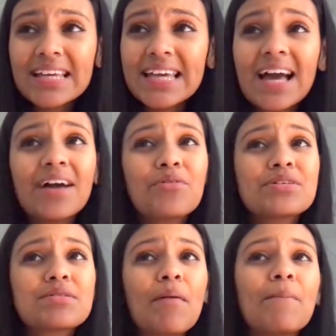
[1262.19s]
yeah, it
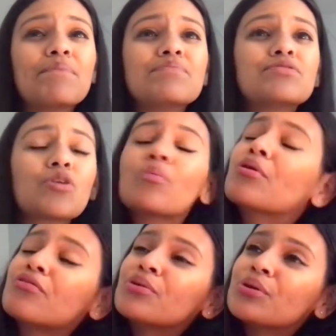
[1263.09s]
was so
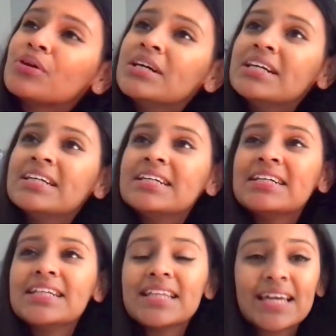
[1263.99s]
beautiful.
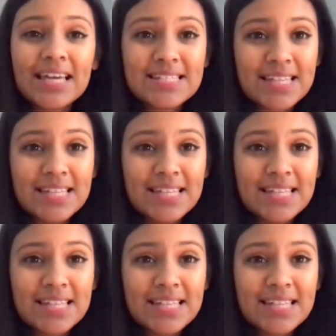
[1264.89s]
Like I